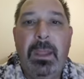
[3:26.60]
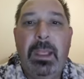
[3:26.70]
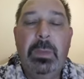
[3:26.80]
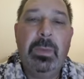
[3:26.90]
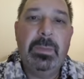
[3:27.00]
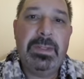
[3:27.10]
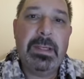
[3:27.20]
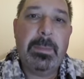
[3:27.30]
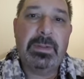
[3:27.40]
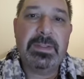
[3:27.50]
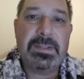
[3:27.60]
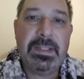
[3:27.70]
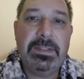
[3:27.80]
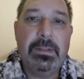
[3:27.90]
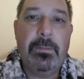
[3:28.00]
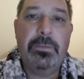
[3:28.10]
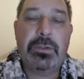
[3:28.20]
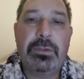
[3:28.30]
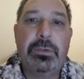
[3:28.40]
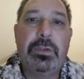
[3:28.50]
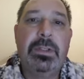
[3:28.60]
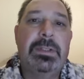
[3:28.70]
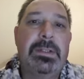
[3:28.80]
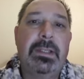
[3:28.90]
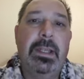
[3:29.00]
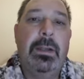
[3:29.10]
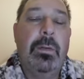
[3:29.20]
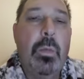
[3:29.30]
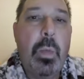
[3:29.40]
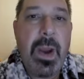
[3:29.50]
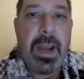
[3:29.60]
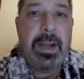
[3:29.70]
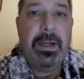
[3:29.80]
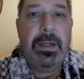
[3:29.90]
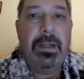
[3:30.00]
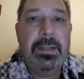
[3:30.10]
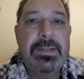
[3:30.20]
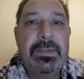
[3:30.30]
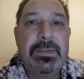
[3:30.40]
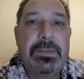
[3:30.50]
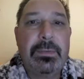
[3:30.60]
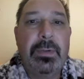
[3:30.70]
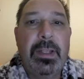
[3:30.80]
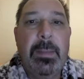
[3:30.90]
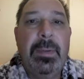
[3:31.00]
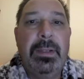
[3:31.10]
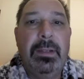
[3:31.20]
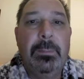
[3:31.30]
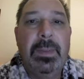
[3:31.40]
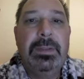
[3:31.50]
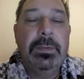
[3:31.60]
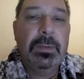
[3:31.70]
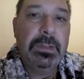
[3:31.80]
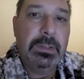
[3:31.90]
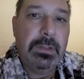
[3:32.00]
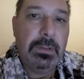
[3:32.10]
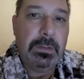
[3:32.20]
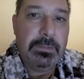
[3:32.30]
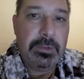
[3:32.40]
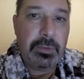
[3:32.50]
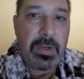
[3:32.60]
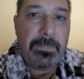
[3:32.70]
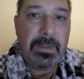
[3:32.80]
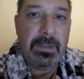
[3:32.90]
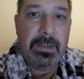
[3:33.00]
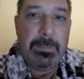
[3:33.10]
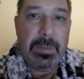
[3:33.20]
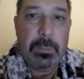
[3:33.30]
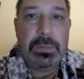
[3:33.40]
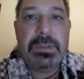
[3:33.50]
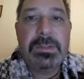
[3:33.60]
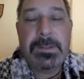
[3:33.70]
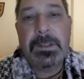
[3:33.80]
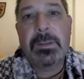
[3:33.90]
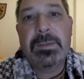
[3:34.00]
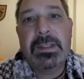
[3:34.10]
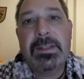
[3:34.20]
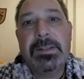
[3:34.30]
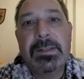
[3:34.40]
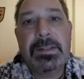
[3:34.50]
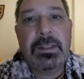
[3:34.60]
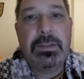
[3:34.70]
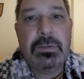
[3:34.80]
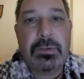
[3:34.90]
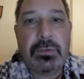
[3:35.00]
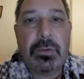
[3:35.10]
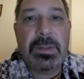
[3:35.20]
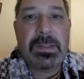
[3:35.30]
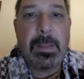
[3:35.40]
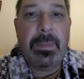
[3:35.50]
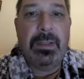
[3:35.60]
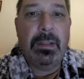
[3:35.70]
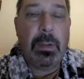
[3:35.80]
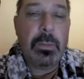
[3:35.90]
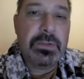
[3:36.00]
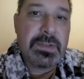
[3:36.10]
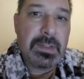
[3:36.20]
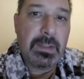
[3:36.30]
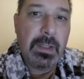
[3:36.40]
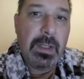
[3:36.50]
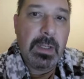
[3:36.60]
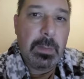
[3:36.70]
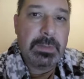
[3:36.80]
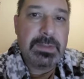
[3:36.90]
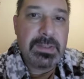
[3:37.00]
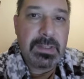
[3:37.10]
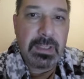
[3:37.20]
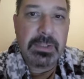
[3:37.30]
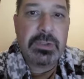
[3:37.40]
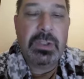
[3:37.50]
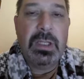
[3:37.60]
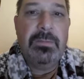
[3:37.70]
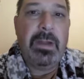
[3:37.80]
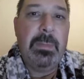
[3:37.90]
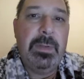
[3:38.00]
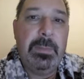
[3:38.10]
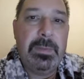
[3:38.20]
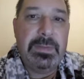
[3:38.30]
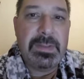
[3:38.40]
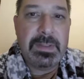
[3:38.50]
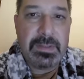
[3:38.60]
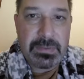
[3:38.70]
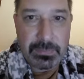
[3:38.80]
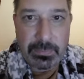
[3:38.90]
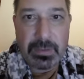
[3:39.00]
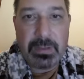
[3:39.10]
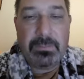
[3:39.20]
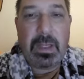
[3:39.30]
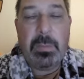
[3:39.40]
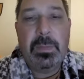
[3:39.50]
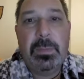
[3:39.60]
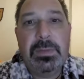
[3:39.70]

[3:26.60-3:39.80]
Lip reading: And when we think about the setting of your story, it's like, where is your story happening? But not only geographically, but what are the circumstances that your story is happening? Like, what is the cultural environment? What is the historical environment?